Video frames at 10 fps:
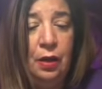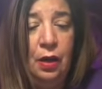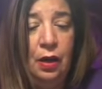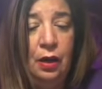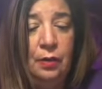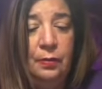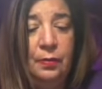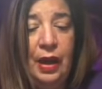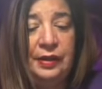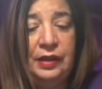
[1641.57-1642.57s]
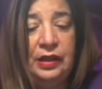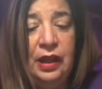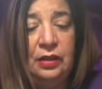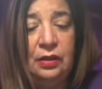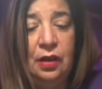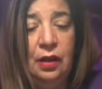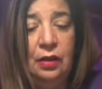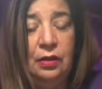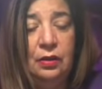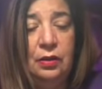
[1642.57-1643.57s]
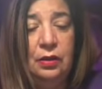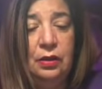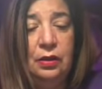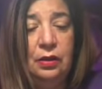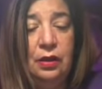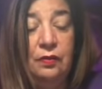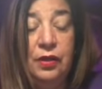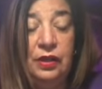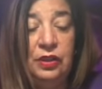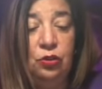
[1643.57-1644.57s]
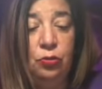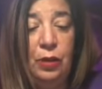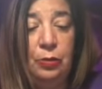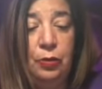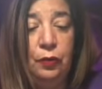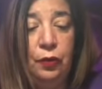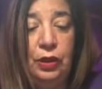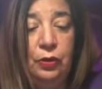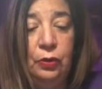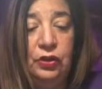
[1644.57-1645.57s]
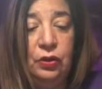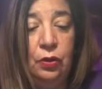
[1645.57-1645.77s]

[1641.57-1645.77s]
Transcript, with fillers: Uh, I see that uh, if this is you, my beautiful Leos,